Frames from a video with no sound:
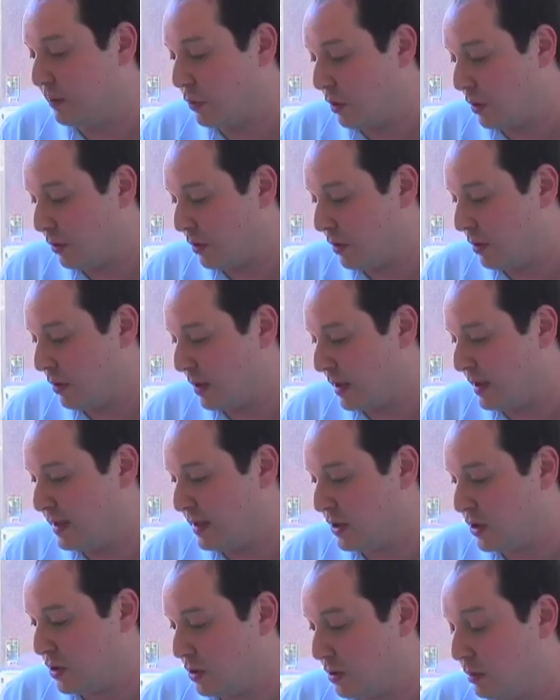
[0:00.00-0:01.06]
the broker an
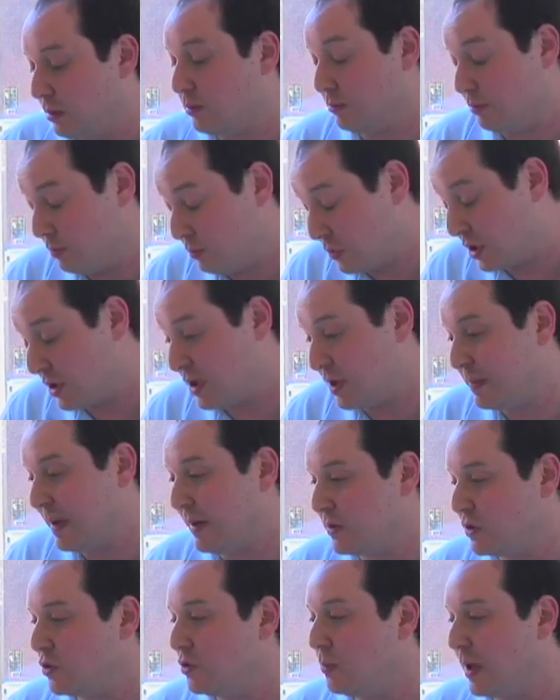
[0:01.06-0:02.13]
additional just
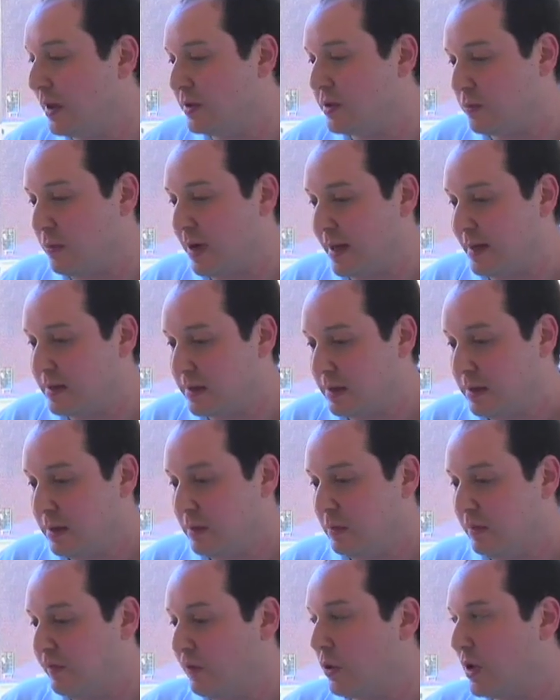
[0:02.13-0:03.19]
about 2 months rent
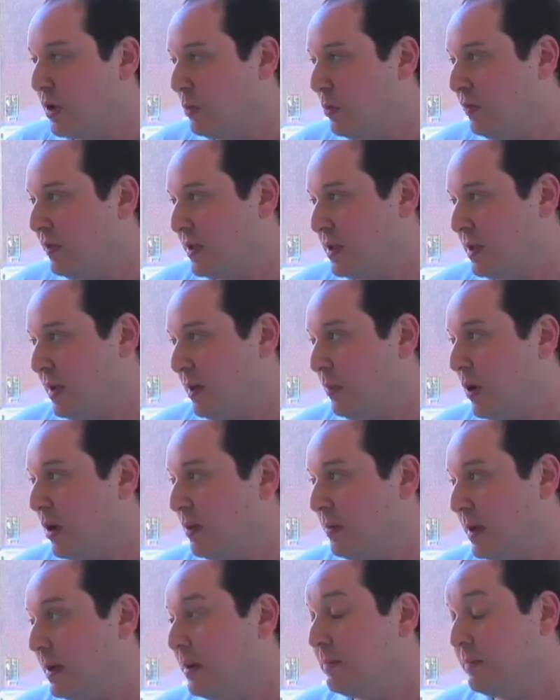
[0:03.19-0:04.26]
before you move into the
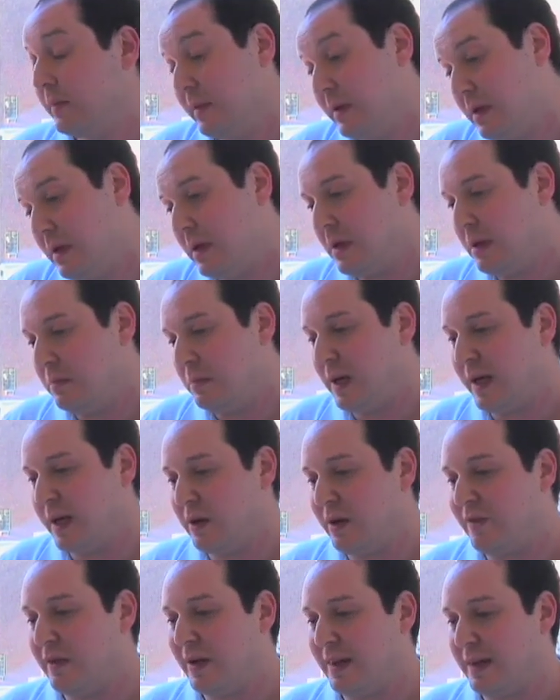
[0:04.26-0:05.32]
apartment.
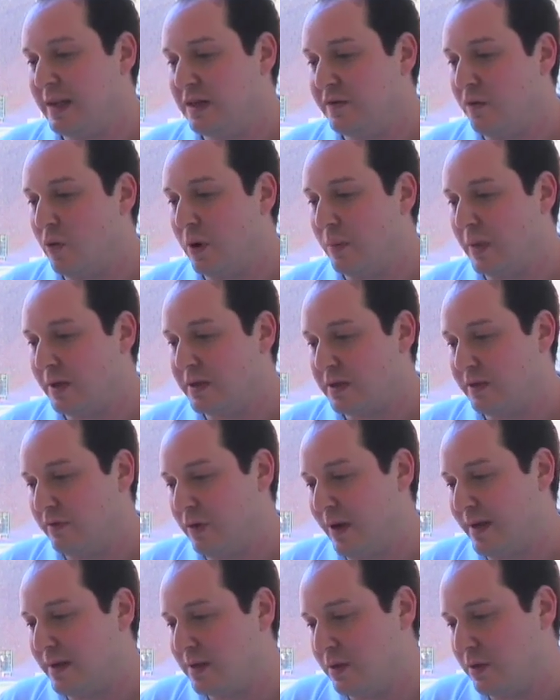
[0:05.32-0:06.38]
Meaning you have at least 4 months of
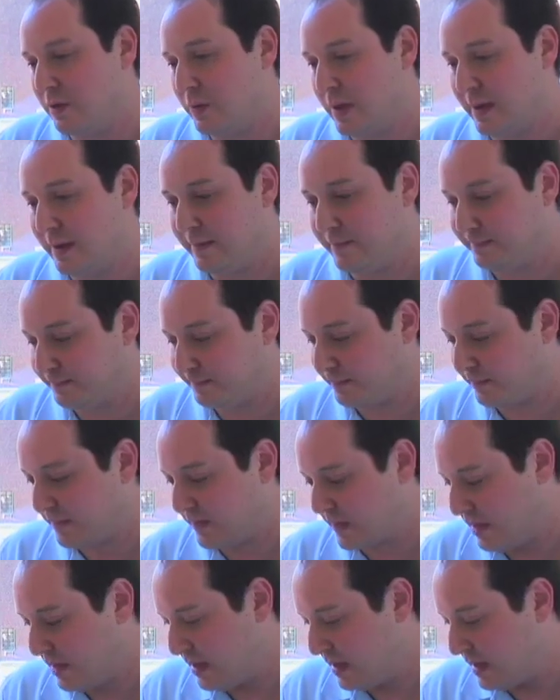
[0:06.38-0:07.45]
rent
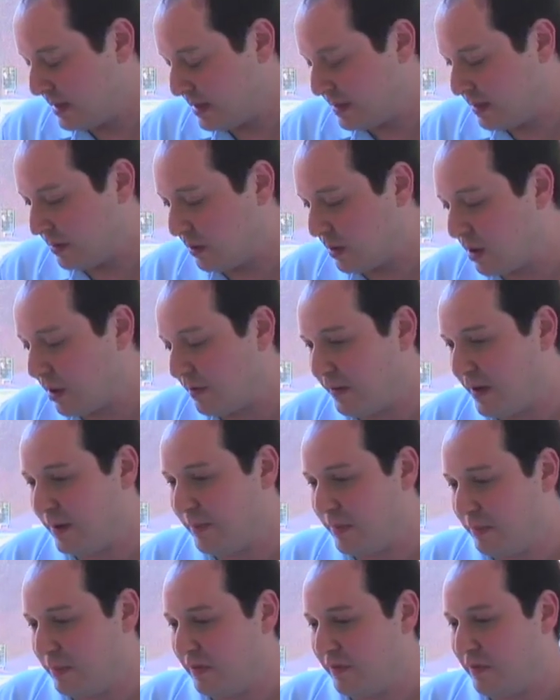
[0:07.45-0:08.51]
to cough
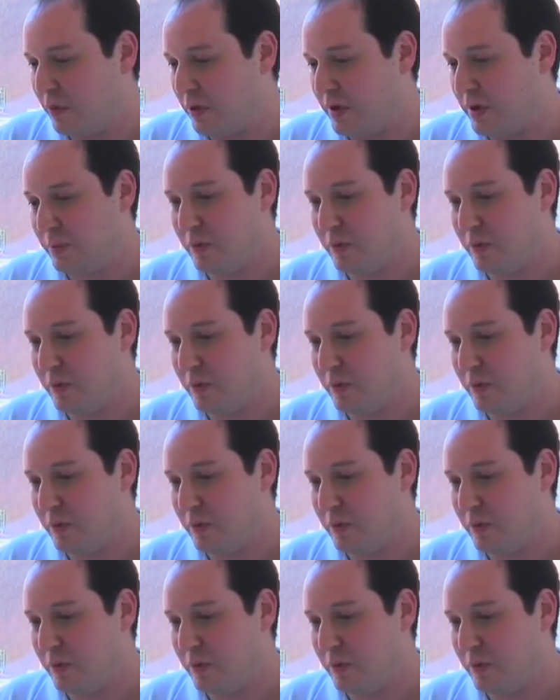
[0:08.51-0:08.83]
up before